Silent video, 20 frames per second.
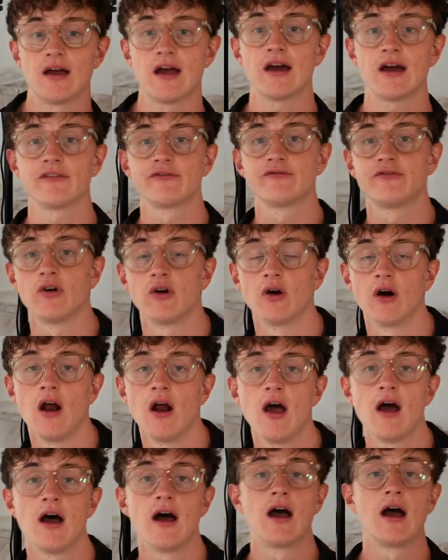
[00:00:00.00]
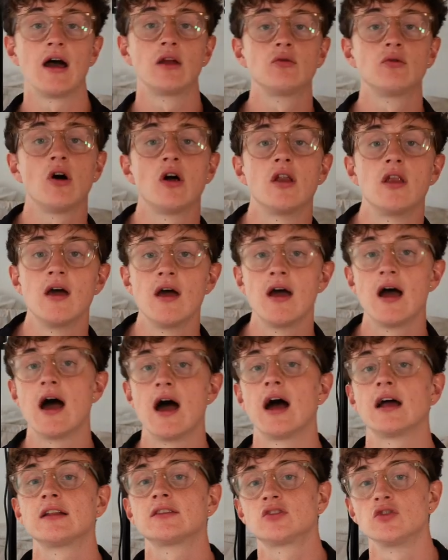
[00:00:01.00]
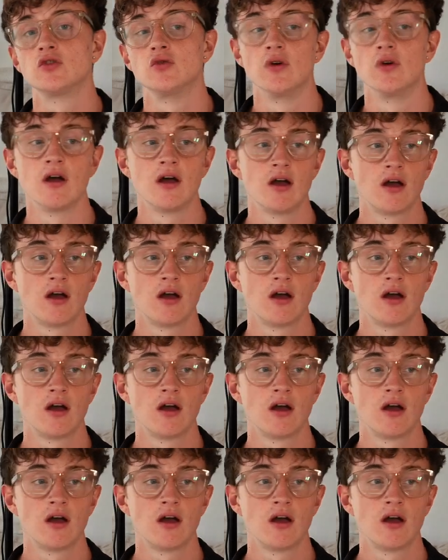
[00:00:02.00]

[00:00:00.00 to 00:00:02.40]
and 4 and 1 and 2.